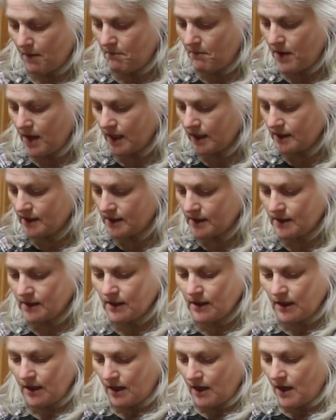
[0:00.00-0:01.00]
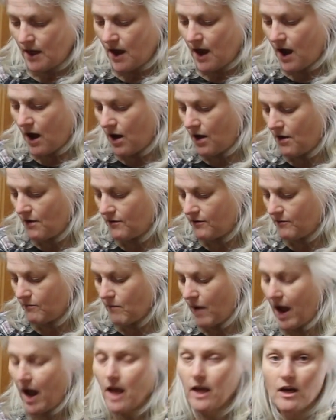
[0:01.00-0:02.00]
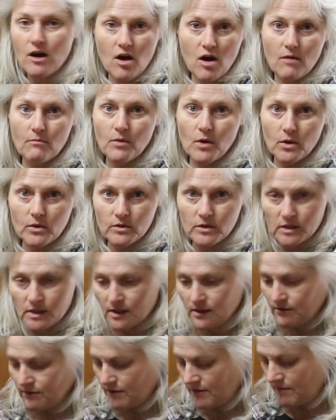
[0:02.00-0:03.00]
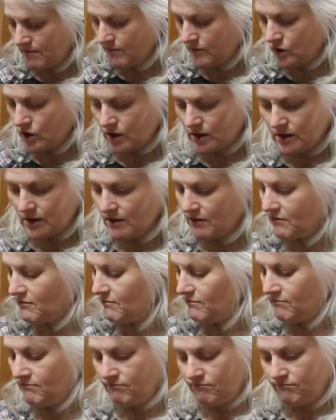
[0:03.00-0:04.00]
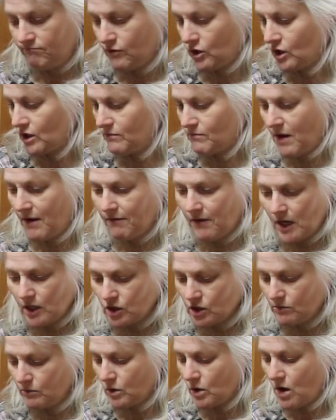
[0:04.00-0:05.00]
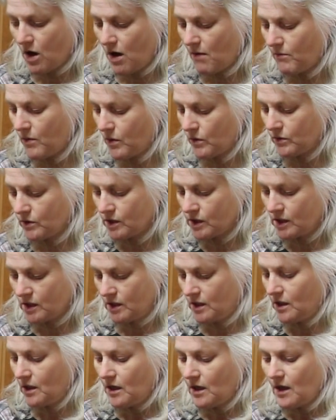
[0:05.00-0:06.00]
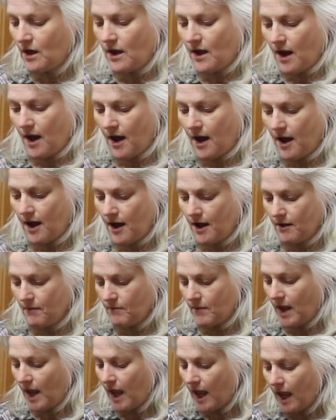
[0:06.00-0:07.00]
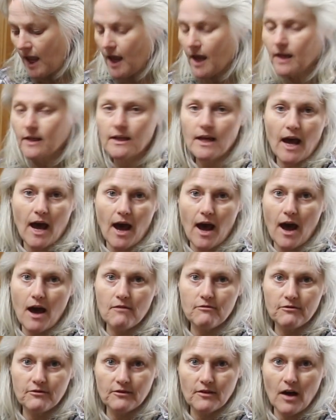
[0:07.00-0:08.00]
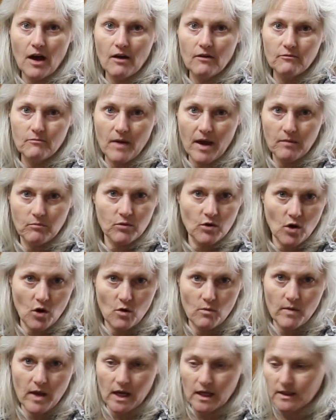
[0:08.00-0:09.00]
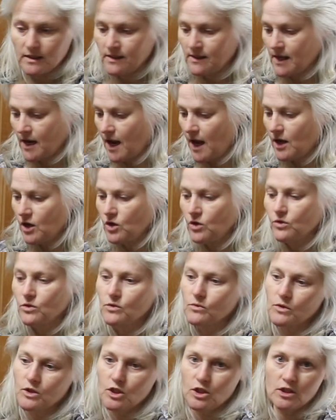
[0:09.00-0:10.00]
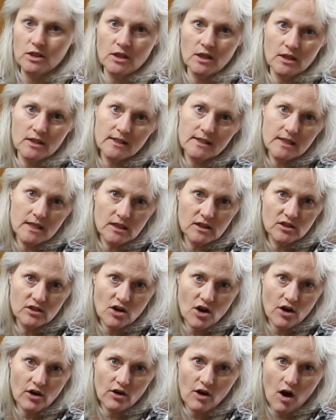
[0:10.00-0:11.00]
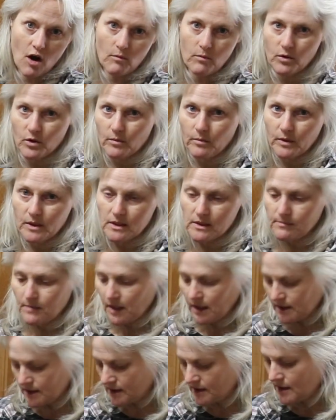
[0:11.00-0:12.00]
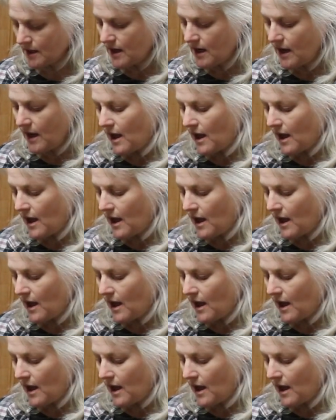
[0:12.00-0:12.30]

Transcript: a mix of my compost, just my vegetable compost, and half of my Pro Mix that I use, which is a seed starter all-purpose mix.